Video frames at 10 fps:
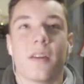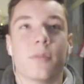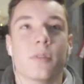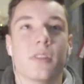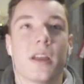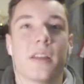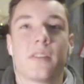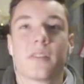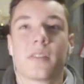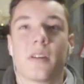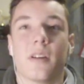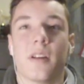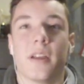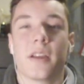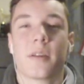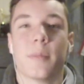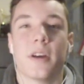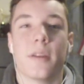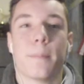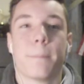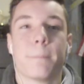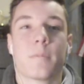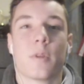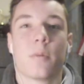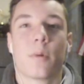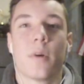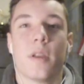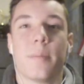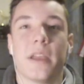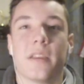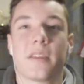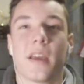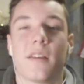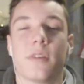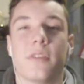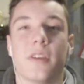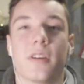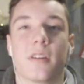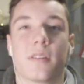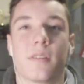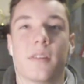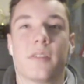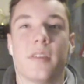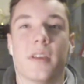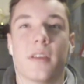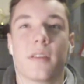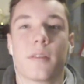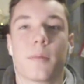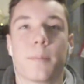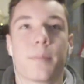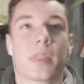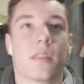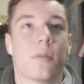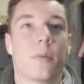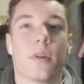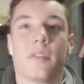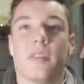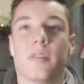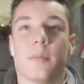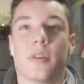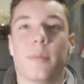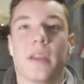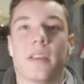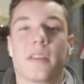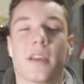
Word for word: Roulettes. Alright, come on. We're wanting painted Kalos here. Let's see it. We want to see some good painted